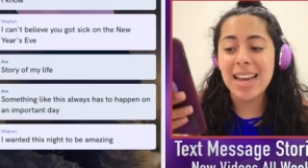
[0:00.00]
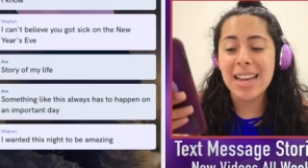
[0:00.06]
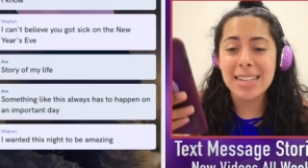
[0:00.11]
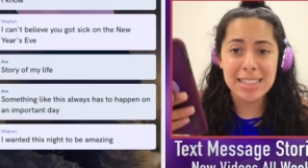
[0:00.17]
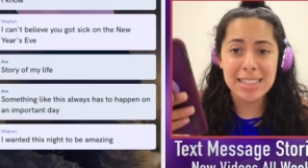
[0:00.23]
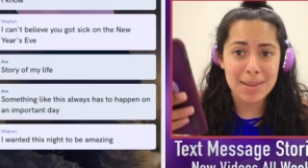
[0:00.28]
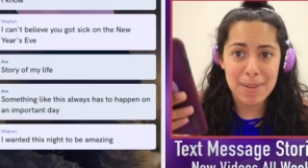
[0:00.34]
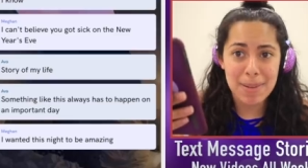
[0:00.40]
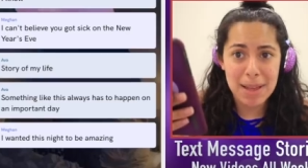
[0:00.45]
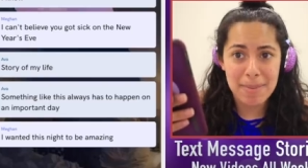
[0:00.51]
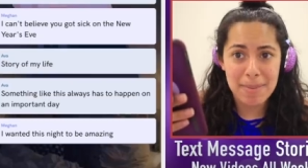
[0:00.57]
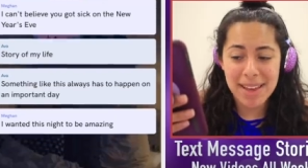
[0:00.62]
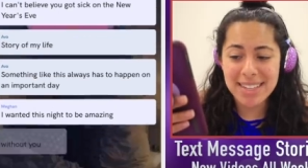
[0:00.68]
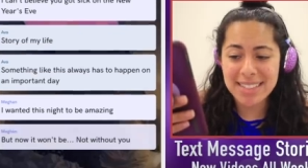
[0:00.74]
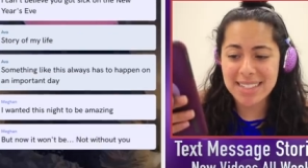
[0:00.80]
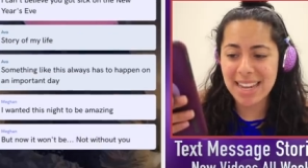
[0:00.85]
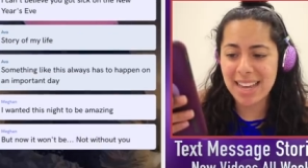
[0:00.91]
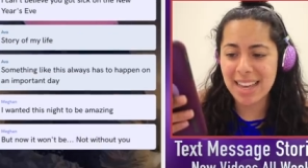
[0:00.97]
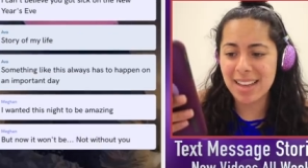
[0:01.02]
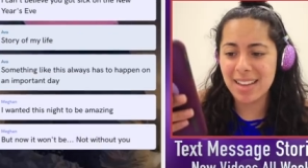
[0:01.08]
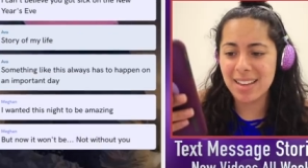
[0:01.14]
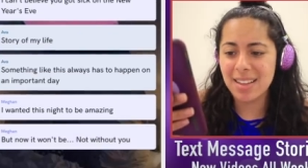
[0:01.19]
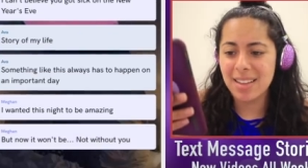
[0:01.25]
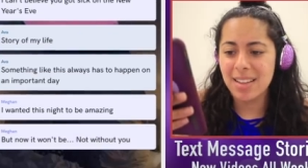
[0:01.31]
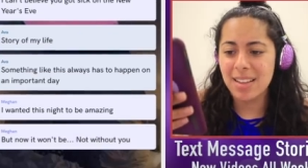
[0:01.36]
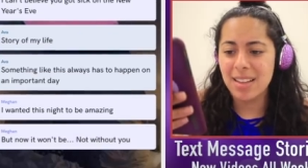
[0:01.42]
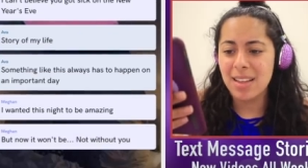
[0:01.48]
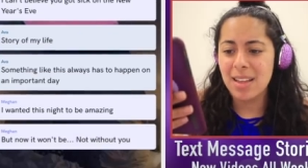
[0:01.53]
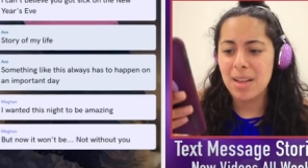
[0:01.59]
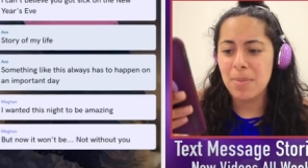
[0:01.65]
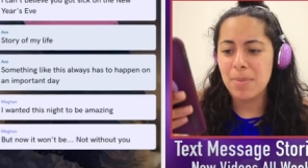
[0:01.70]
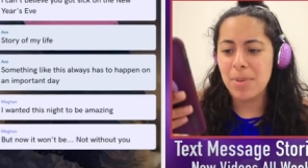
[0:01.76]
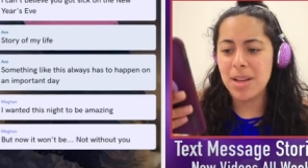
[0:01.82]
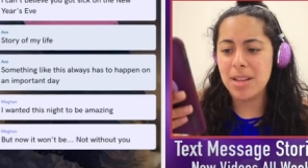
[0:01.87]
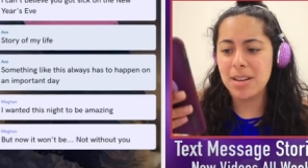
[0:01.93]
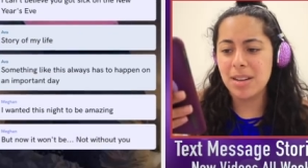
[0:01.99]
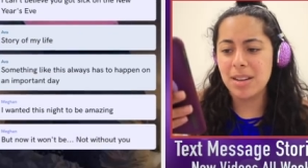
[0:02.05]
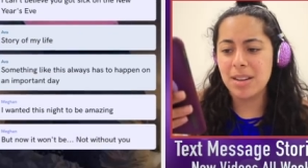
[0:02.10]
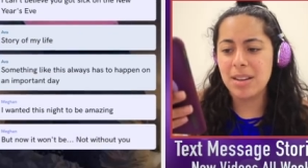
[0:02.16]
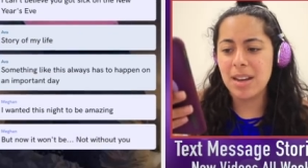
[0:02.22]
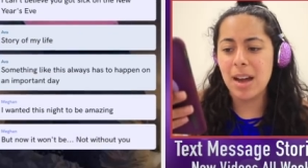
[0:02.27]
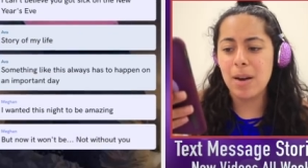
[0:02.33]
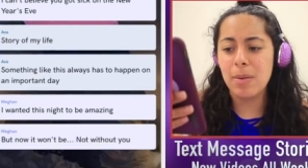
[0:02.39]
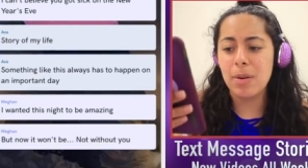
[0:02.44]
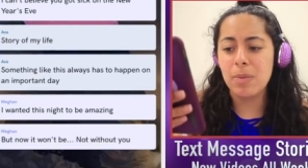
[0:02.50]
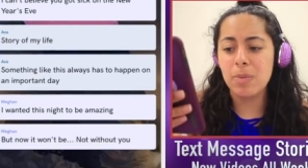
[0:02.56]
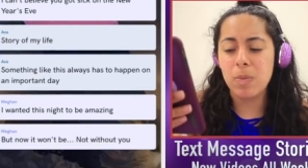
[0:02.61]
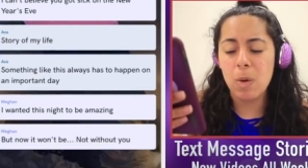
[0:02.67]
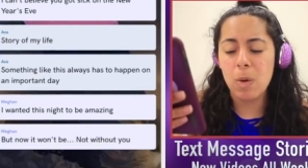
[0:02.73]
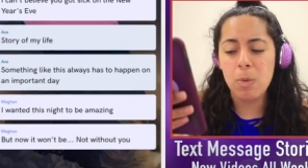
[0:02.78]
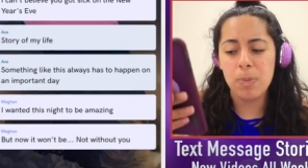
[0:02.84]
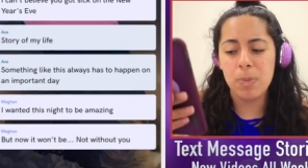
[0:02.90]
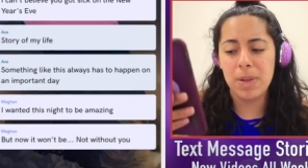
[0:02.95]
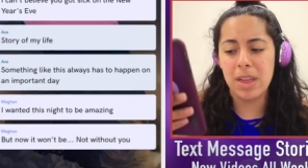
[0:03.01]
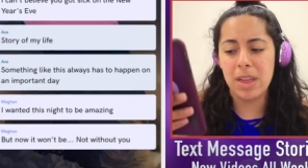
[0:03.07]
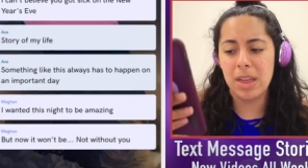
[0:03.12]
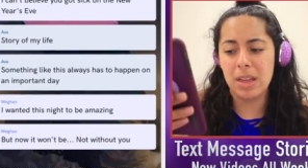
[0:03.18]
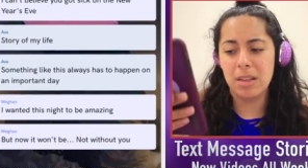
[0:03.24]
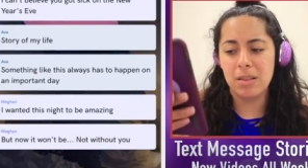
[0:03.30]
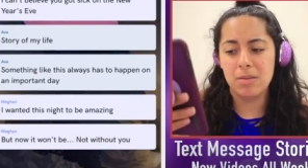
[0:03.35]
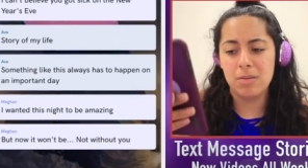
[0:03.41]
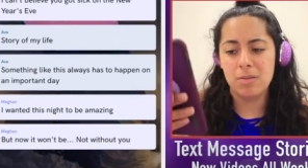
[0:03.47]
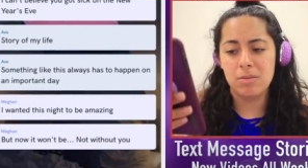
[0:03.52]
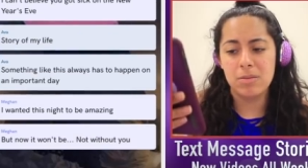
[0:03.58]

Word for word: night to be amazing, but now it won't be.